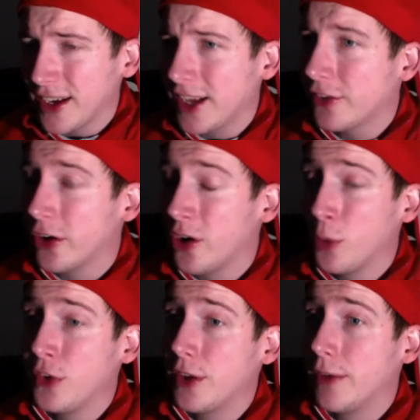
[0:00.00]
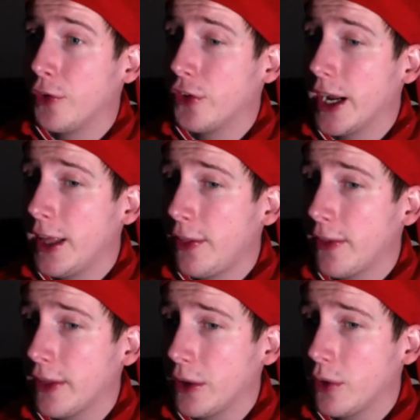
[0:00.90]
as always, if there's anything
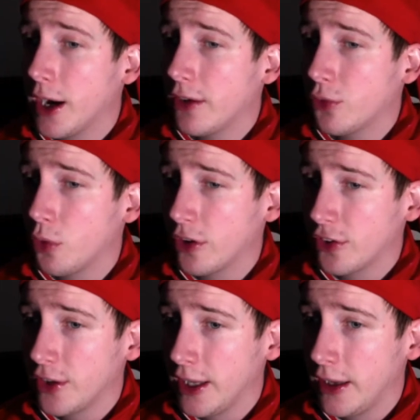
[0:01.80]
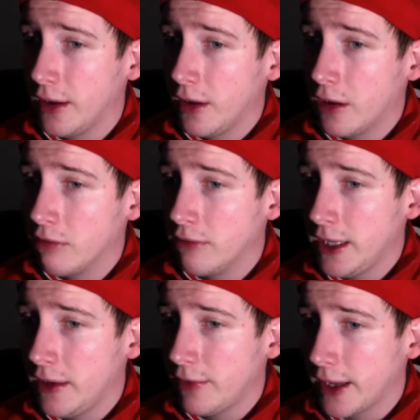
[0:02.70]
that you guys want to see,
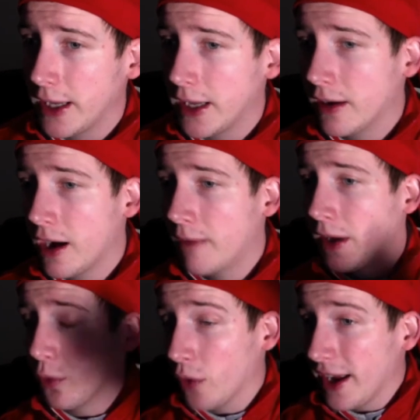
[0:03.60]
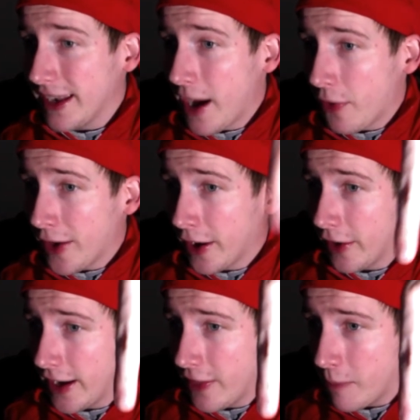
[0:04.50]
leave a comment right down there
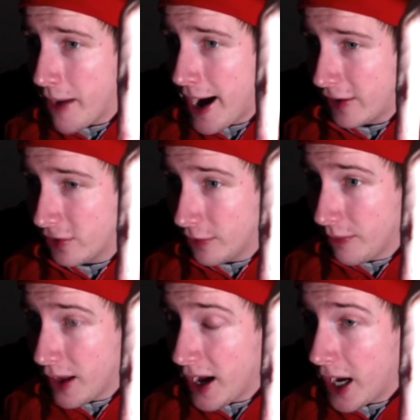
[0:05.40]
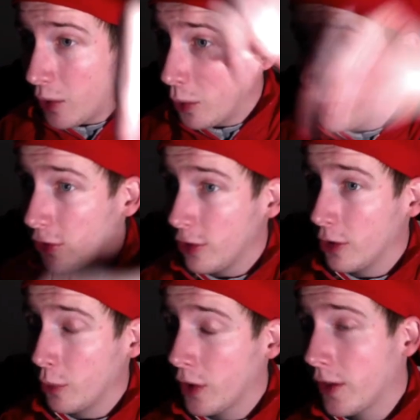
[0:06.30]
in the box. I will be sure
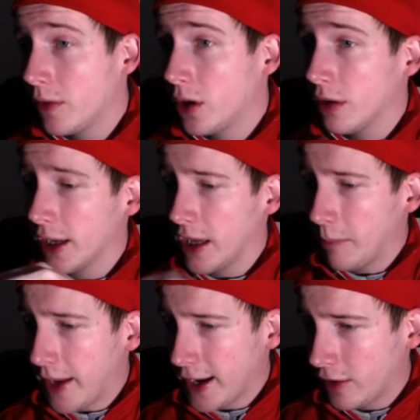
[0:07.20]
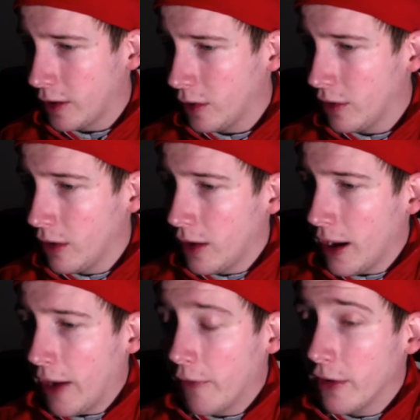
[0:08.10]
to read them all and get back to you.
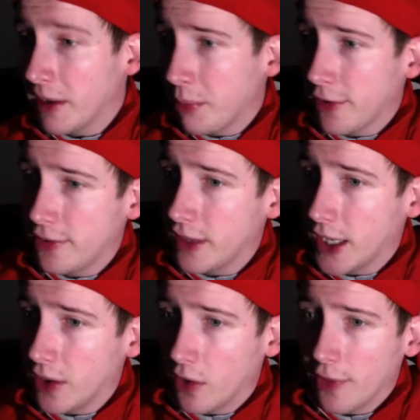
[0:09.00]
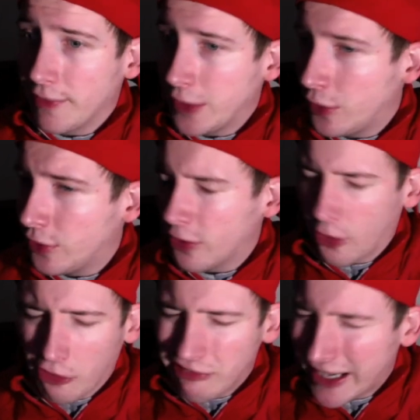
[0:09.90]
I really appreciate all the views,
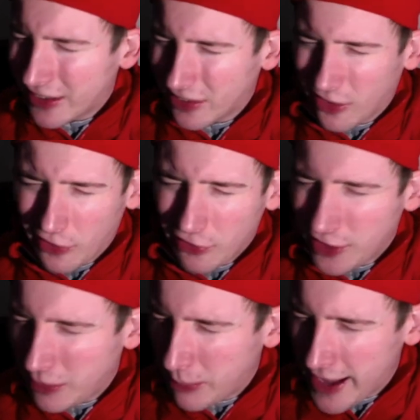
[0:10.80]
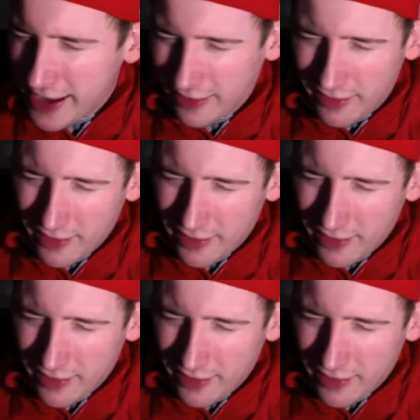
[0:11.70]
all the likes, all the feedback.